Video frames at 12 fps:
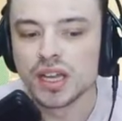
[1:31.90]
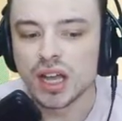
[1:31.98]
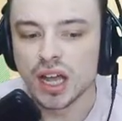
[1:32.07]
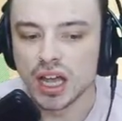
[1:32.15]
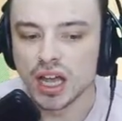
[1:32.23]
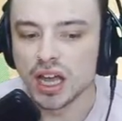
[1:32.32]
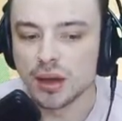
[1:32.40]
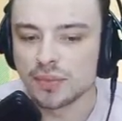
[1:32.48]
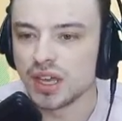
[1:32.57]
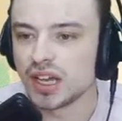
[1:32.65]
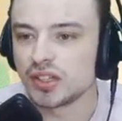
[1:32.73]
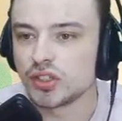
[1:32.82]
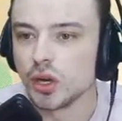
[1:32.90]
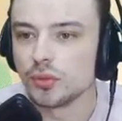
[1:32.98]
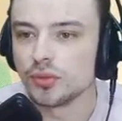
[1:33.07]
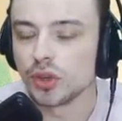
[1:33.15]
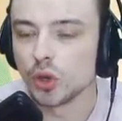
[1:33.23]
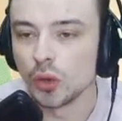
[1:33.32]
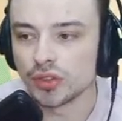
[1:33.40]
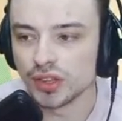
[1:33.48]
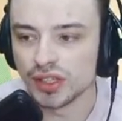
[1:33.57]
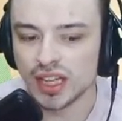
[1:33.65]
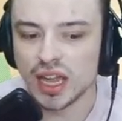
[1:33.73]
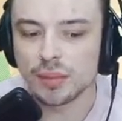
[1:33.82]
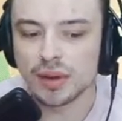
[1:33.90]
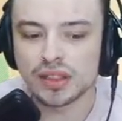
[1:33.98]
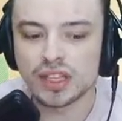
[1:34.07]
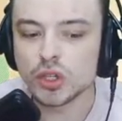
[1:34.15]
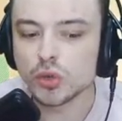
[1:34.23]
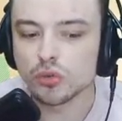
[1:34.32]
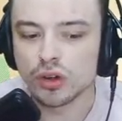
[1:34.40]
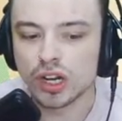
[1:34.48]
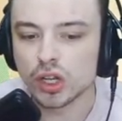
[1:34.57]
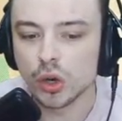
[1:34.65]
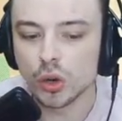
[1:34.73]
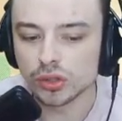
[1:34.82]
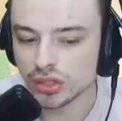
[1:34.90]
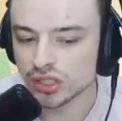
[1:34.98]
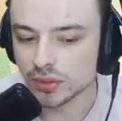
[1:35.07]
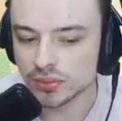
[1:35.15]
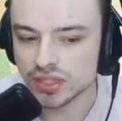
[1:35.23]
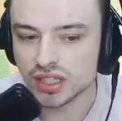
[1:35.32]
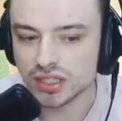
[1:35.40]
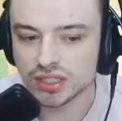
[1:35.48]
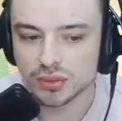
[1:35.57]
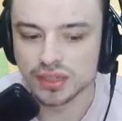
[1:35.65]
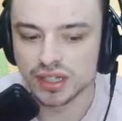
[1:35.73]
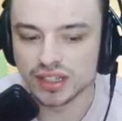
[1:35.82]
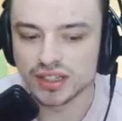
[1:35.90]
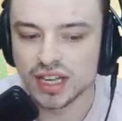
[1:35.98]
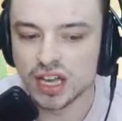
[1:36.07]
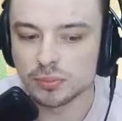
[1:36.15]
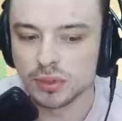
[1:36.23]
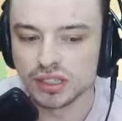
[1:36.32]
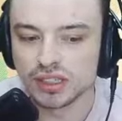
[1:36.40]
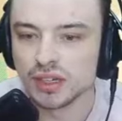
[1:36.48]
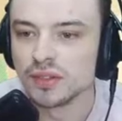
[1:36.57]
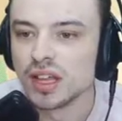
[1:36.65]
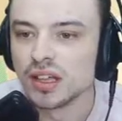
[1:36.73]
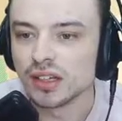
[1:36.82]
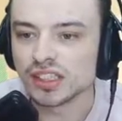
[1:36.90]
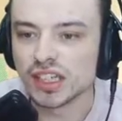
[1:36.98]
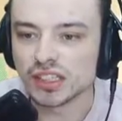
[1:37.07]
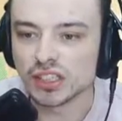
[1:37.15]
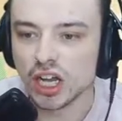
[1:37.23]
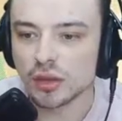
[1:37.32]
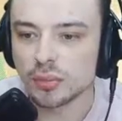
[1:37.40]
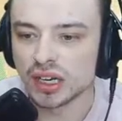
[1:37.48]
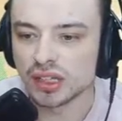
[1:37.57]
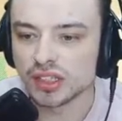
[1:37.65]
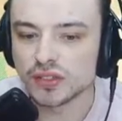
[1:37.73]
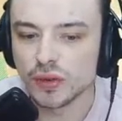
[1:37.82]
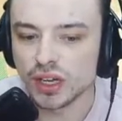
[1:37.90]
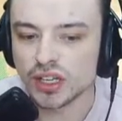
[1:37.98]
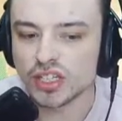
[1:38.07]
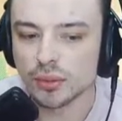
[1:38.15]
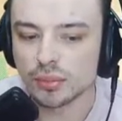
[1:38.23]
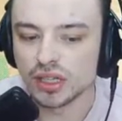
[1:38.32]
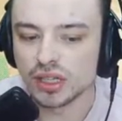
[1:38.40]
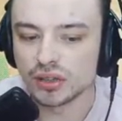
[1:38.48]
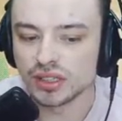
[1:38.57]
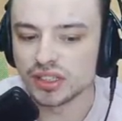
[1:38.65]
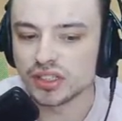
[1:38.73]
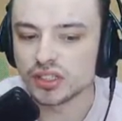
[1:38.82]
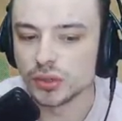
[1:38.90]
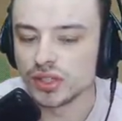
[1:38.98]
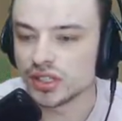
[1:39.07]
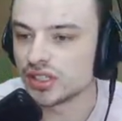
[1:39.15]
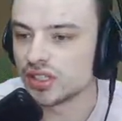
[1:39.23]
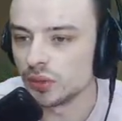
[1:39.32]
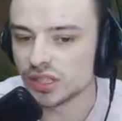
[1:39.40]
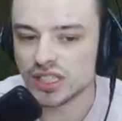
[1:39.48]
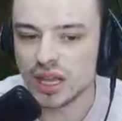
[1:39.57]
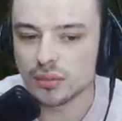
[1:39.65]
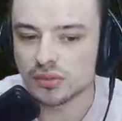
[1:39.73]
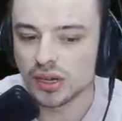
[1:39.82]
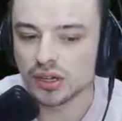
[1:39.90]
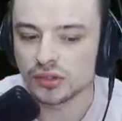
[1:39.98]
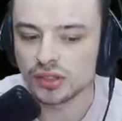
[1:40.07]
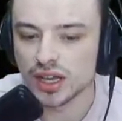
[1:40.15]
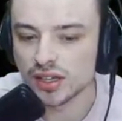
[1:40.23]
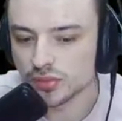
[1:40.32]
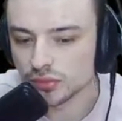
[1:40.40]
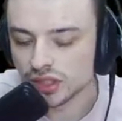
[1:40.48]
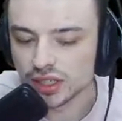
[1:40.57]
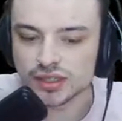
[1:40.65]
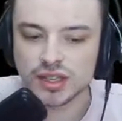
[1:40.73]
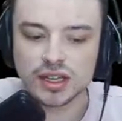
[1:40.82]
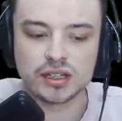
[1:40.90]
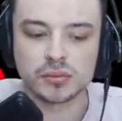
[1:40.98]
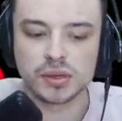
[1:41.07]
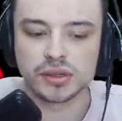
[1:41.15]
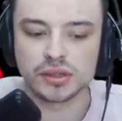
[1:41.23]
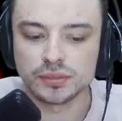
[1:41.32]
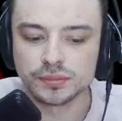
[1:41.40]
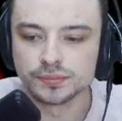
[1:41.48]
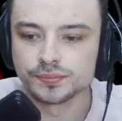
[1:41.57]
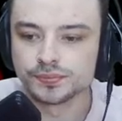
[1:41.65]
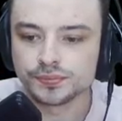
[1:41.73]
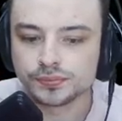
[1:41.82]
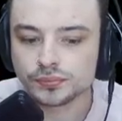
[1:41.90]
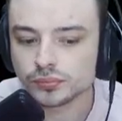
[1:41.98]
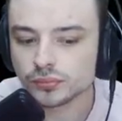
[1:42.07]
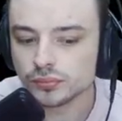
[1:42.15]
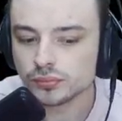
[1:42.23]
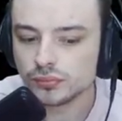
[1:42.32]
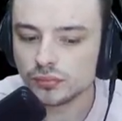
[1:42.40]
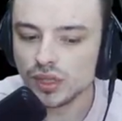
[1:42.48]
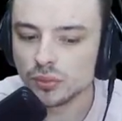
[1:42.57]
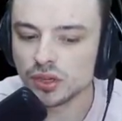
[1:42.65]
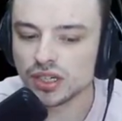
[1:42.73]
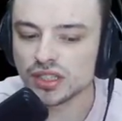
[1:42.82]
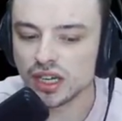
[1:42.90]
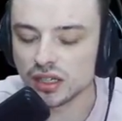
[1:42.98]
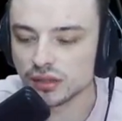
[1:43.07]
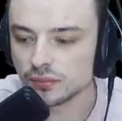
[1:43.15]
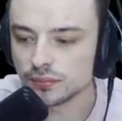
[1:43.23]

Um, that so the of the Lamb. I think you run a cult or some something like that. But uh, let's not talk about it. Let's fucking jump into it. Let's do it. Let's see what this game's about, you guys. I'm really excited about it. Pretty excited.